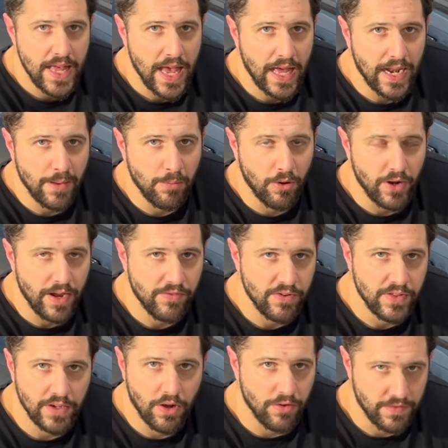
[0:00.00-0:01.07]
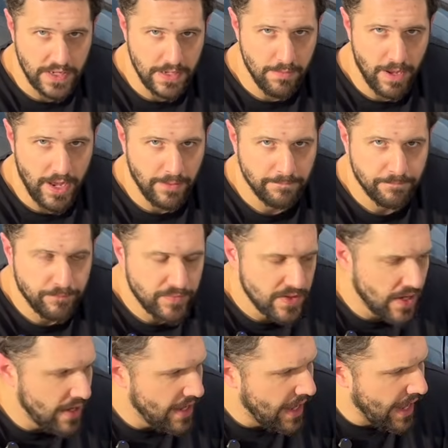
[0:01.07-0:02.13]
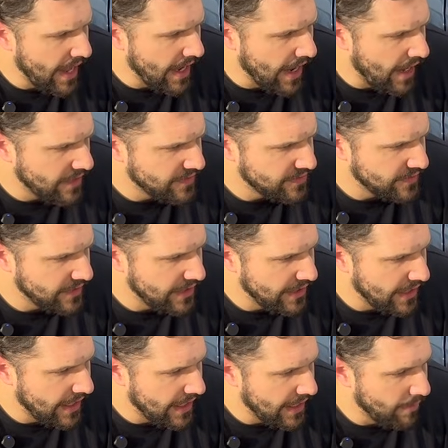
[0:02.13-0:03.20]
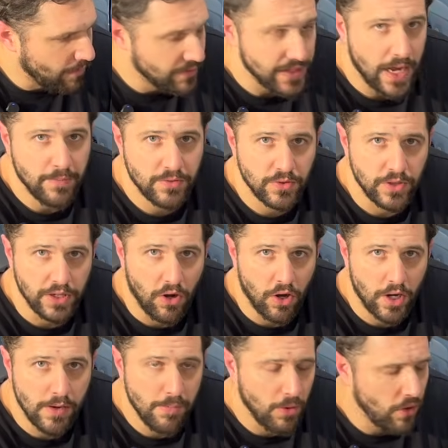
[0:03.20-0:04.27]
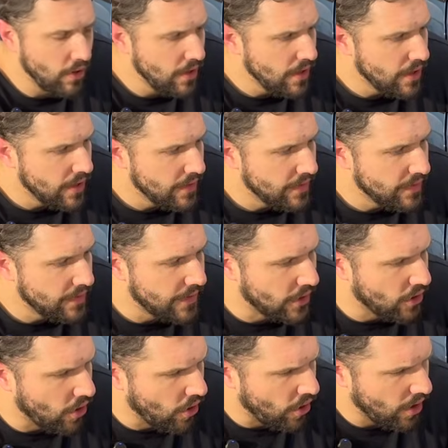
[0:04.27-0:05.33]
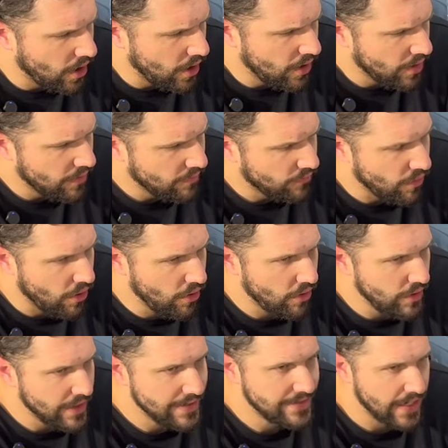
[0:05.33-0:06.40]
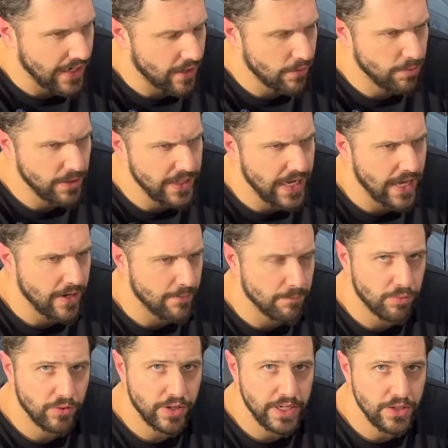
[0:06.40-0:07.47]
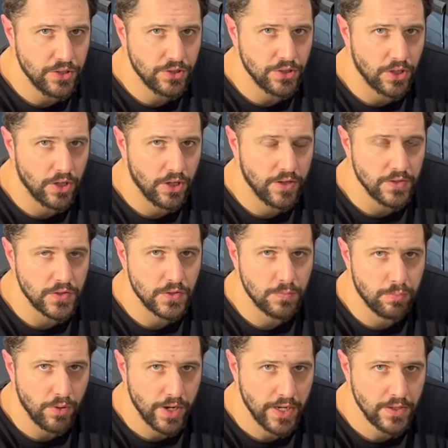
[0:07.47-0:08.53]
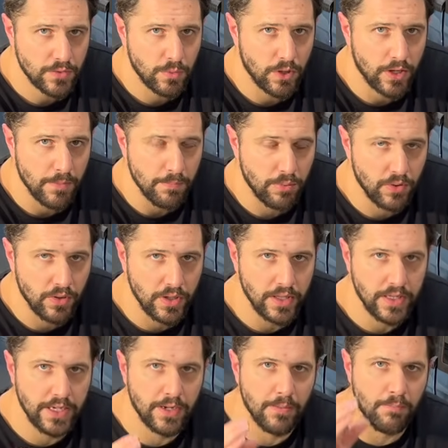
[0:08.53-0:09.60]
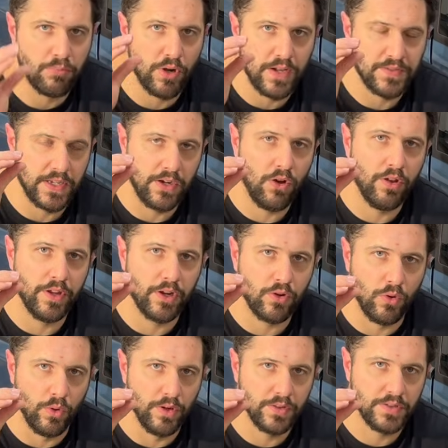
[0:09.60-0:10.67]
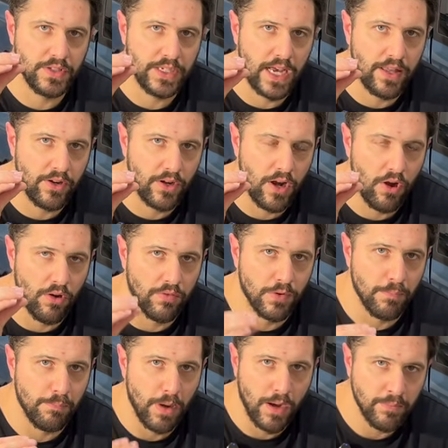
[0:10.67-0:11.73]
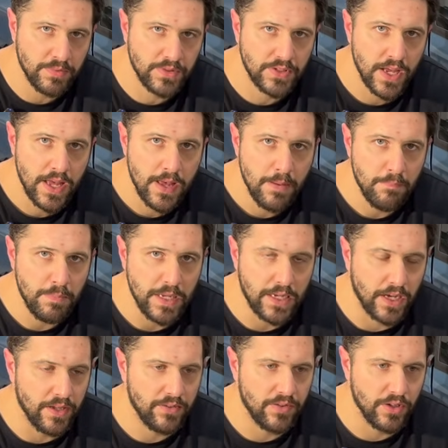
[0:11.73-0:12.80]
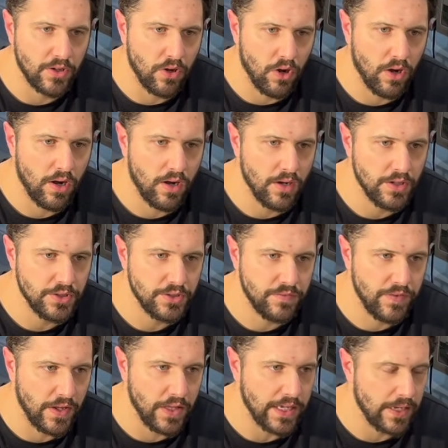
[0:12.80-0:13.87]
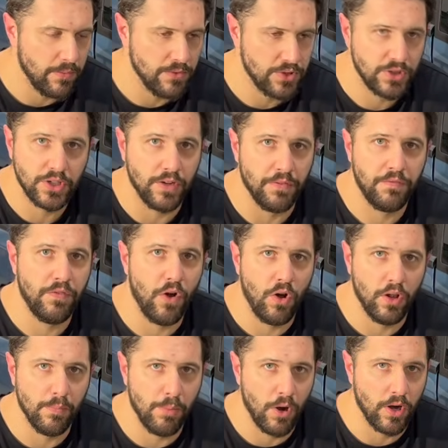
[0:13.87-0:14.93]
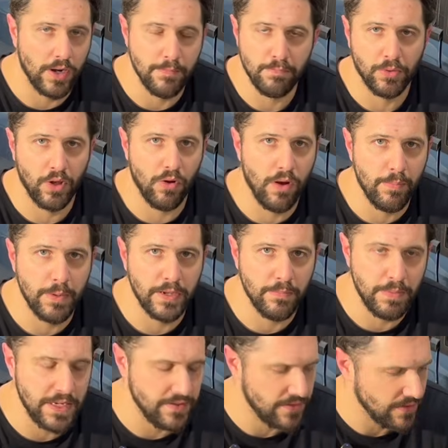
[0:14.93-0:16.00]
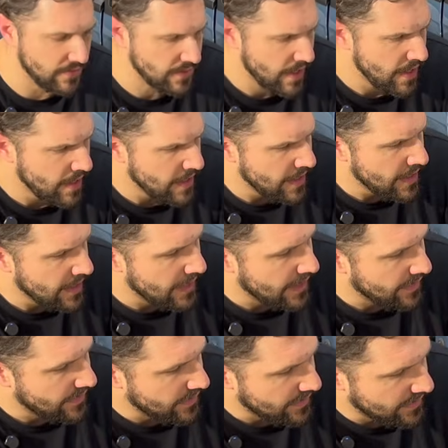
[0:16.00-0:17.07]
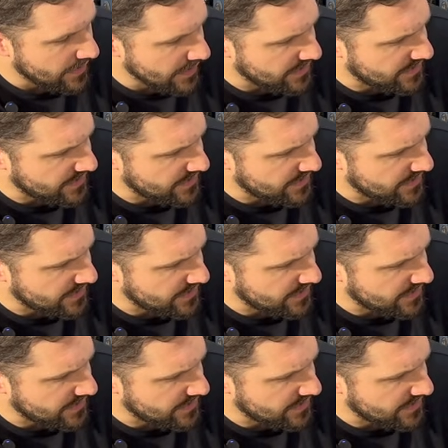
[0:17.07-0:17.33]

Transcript: and I bought everything off eBay. And honestly, it was absolutely horrible. The car rode terribly, and I'm pretty sure the springs were completely compressing all their coils together over bumps because the car felt like it was just gonna fall apart and blow up into pieces. This